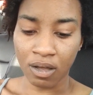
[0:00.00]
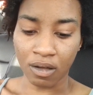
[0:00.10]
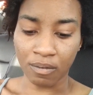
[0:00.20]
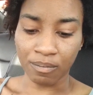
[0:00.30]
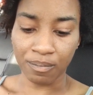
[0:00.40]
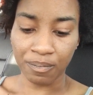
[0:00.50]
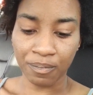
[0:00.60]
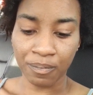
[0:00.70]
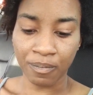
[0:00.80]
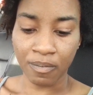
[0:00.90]

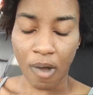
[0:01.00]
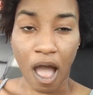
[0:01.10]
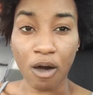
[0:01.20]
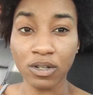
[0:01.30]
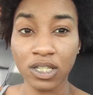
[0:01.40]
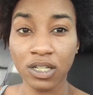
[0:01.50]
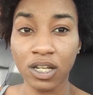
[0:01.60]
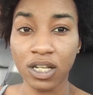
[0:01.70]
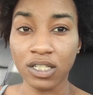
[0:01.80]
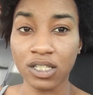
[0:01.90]
I was in
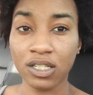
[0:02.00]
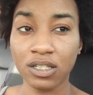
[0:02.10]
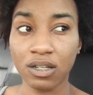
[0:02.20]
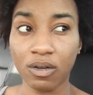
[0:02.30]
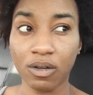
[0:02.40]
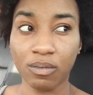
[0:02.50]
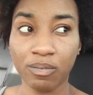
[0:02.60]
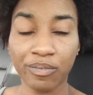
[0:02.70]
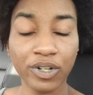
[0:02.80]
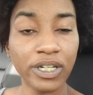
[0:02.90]
an instant of
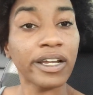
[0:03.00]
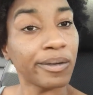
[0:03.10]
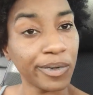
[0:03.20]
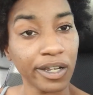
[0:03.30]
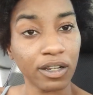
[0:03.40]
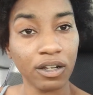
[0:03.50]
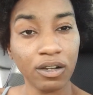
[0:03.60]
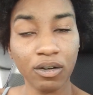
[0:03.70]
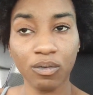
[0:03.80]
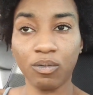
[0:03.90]
predicament
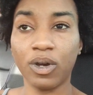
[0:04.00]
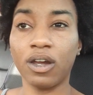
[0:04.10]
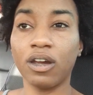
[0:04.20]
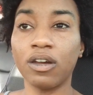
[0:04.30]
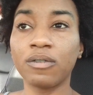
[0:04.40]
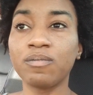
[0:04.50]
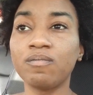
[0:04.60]
where